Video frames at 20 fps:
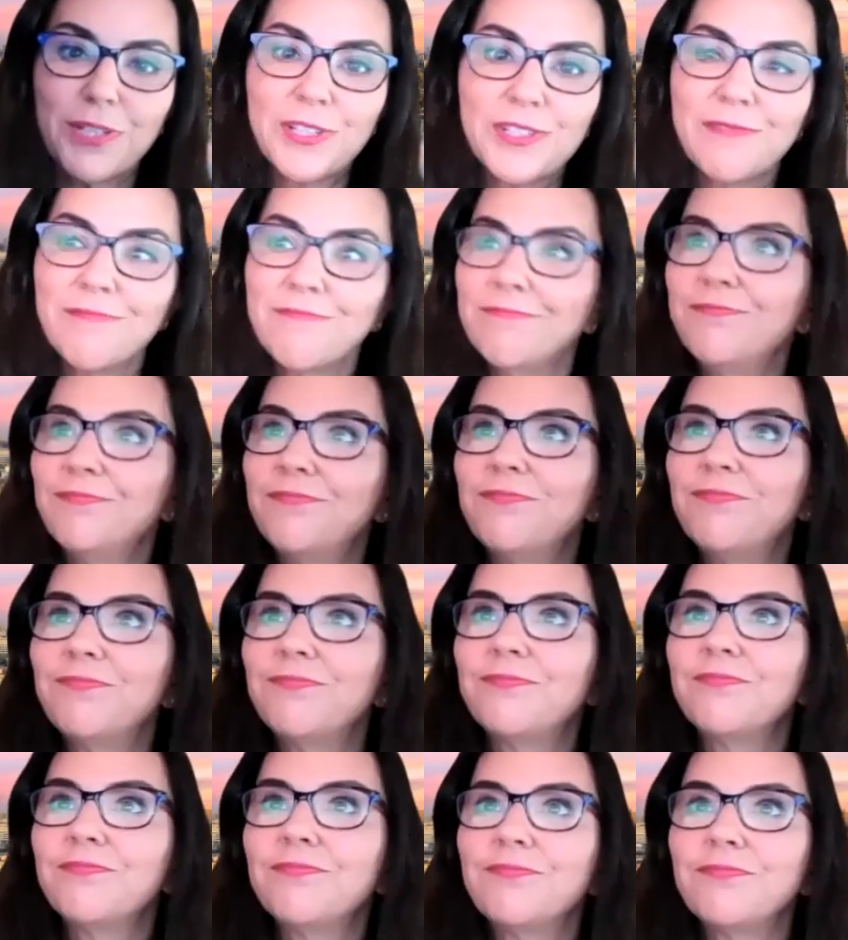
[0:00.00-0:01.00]
please.
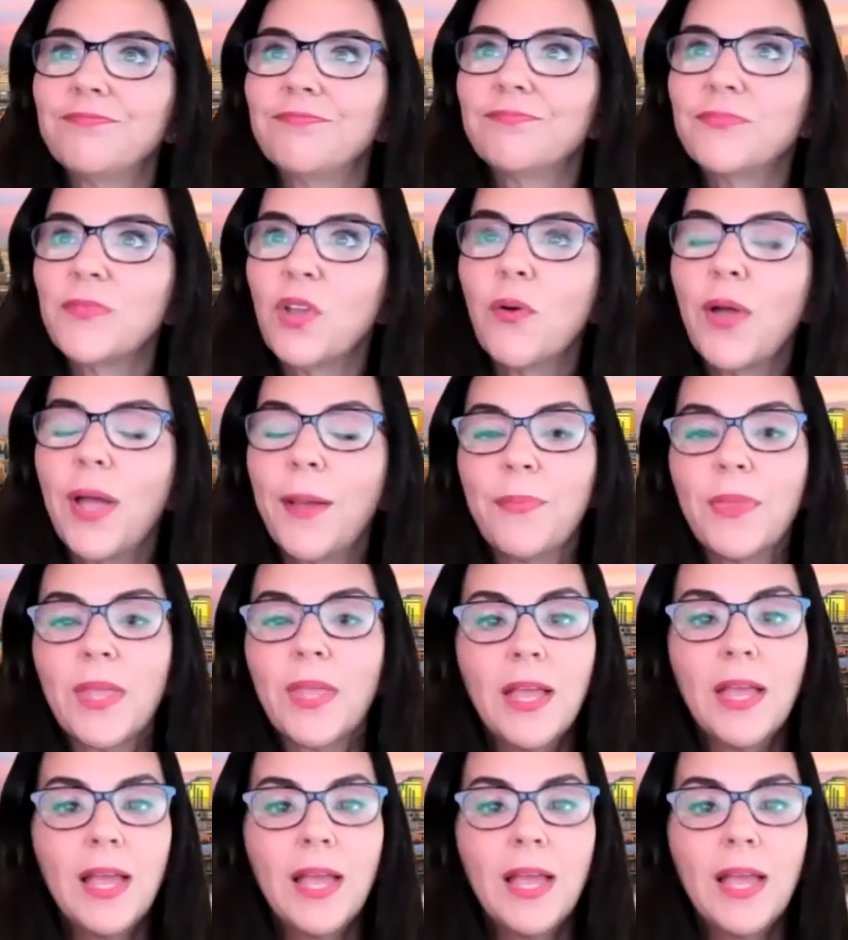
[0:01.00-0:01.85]
Okay,